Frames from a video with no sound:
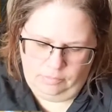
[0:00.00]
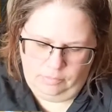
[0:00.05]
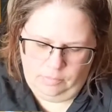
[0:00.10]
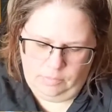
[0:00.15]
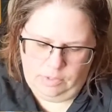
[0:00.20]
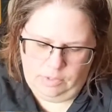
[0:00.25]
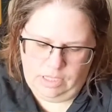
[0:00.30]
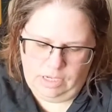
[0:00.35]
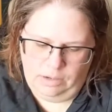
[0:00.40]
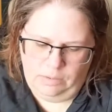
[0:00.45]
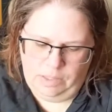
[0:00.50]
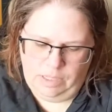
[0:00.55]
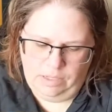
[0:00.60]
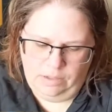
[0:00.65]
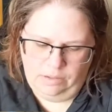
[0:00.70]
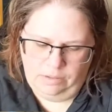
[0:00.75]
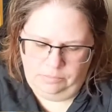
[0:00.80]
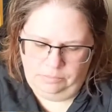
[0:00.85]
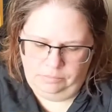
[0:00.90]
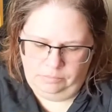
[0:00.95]
there we
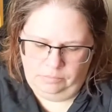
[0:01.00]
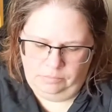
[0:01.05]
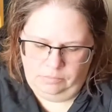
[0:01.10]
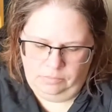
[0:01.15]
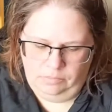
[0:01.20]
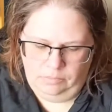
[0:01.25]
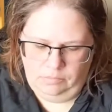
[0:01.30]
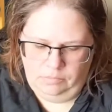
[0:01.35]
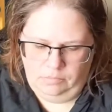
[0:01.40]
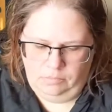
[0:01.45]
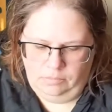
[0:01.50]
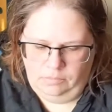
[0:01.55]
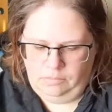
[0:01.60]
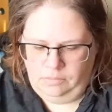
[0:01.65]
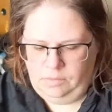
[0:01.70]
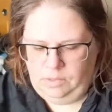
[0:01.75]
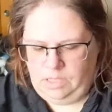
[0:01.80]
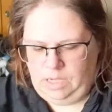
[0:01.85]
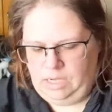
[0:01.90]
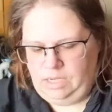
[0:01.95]
go,
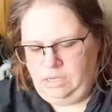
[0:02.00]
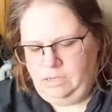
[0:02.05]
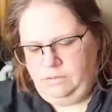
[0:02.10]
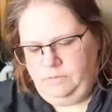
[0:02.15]
kind of.